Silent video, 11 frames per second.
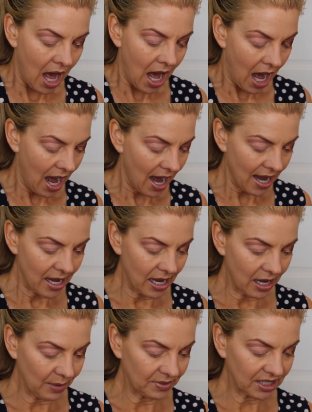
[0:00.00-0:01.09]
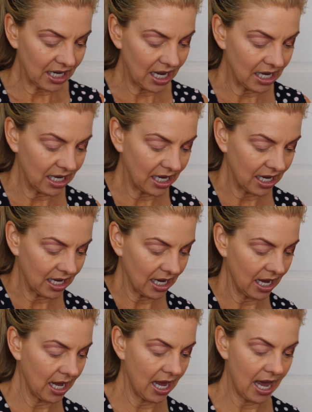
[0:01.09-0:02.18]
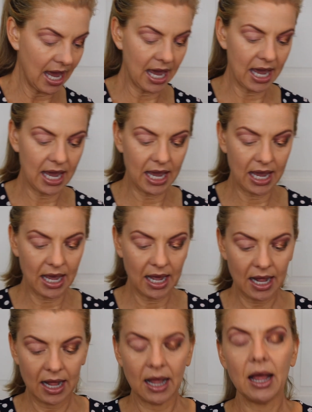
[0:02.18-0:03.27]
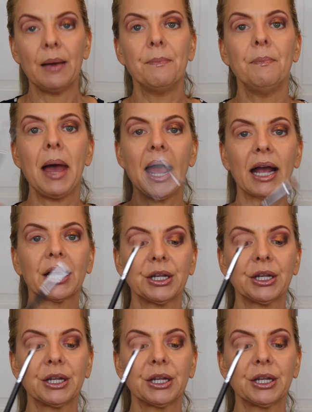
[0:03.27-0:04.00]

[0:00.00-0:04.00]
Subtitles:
I am taking a MAC